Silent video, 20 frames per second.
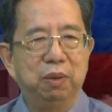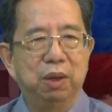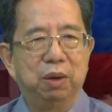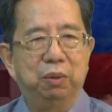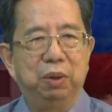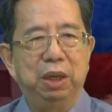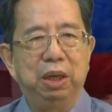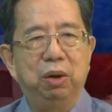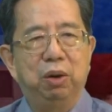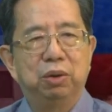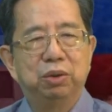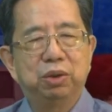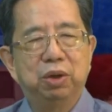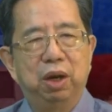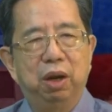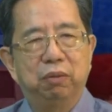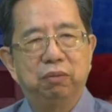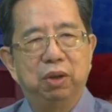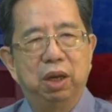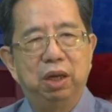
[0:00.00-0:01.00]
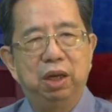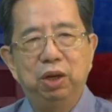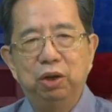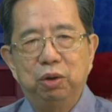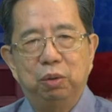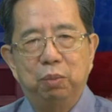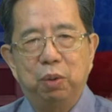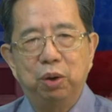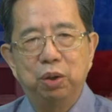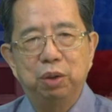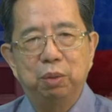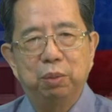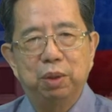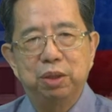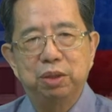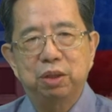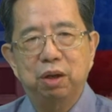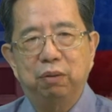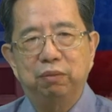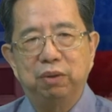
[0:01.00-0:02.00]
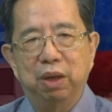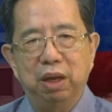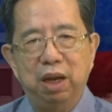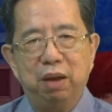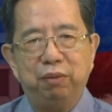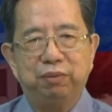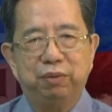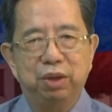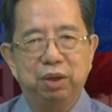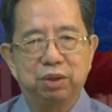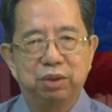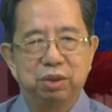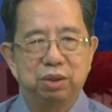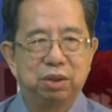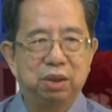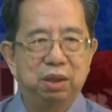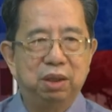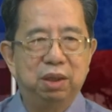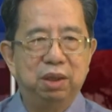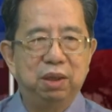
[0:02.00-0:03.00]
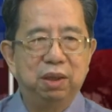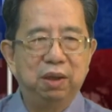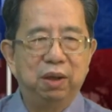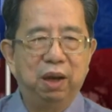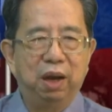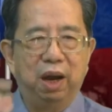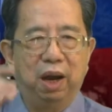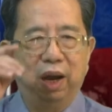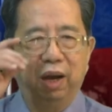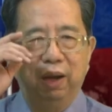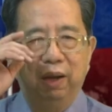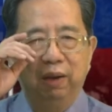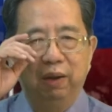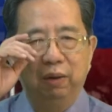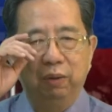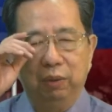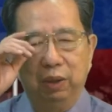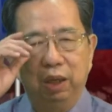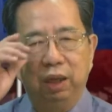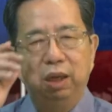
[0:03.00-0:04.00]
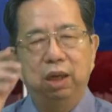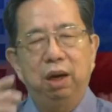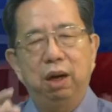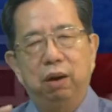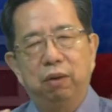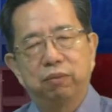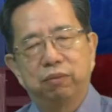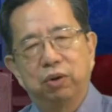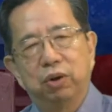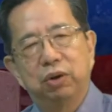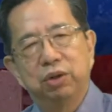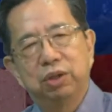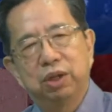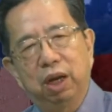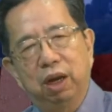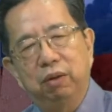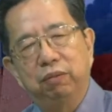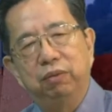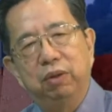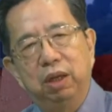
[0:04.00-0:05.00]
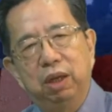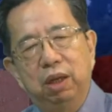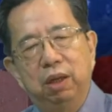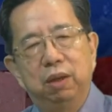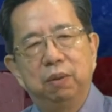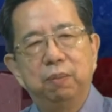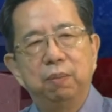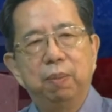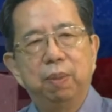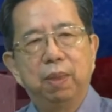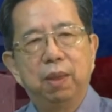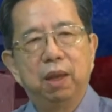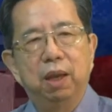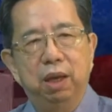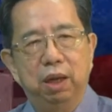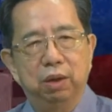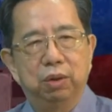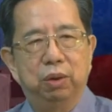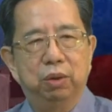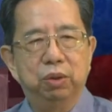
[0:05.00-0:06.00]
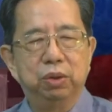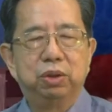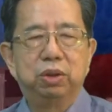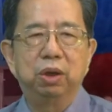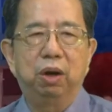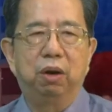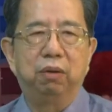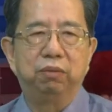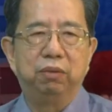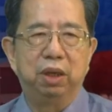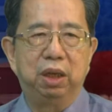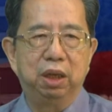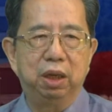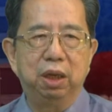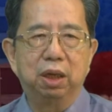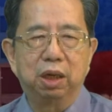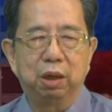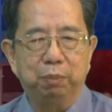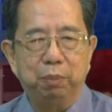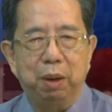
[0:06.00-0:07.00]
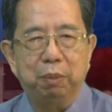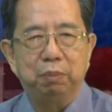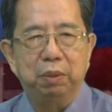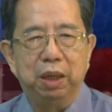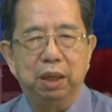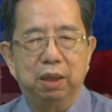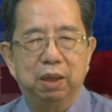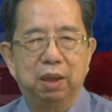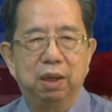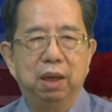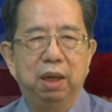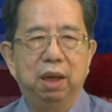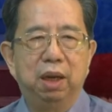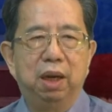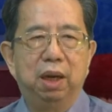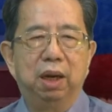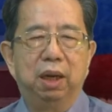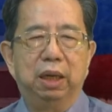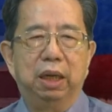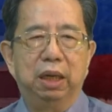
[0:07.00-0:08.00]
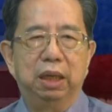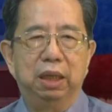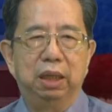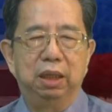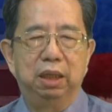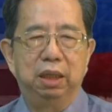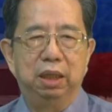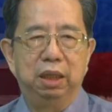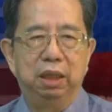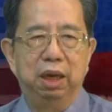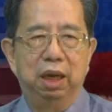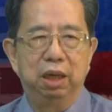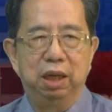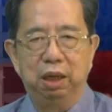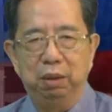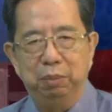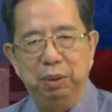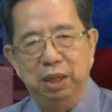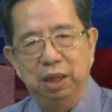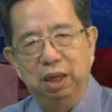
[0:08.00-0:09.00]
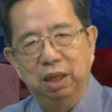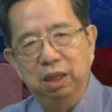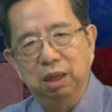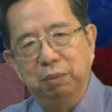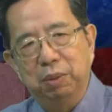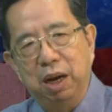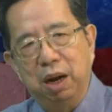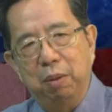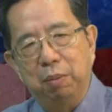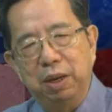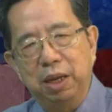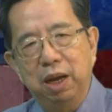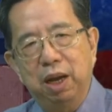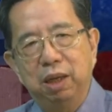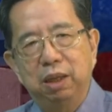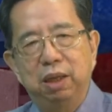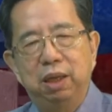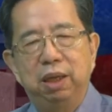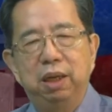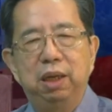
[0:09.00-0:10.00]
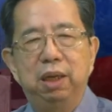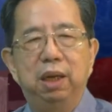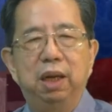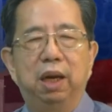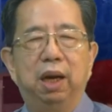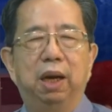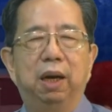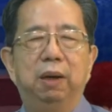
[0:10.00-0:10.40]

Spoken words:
We also have the hero monuments of the leftists. We, of course, have the heroes of the Republic in the Limigan ng mga Bayani.